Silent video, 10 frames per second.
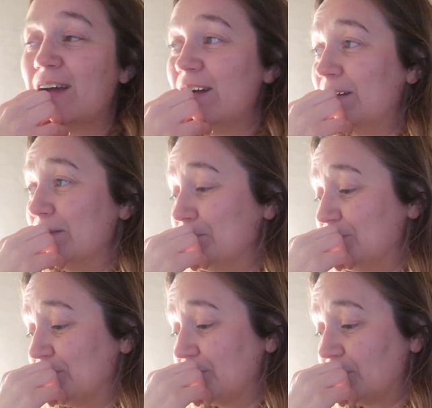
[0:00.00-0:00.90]

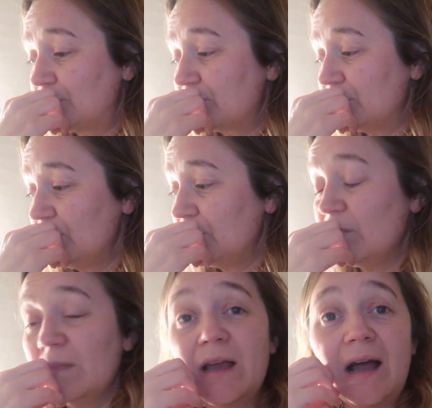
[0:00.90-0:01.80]
Um,
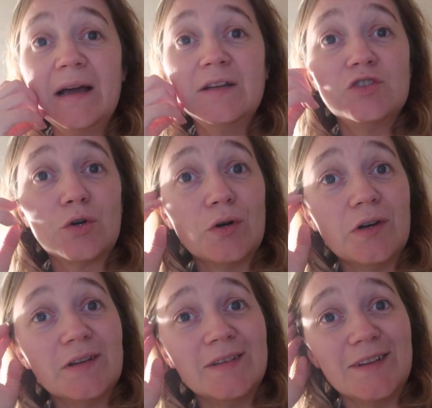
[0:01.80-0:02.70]
I
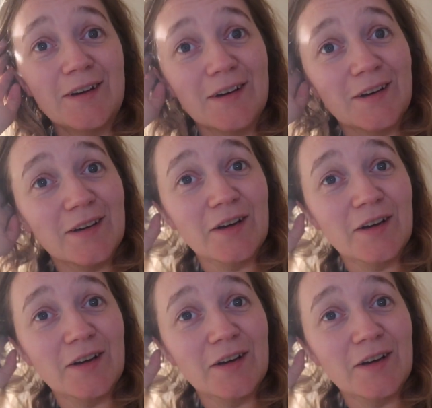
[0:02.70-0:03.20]
enjoy the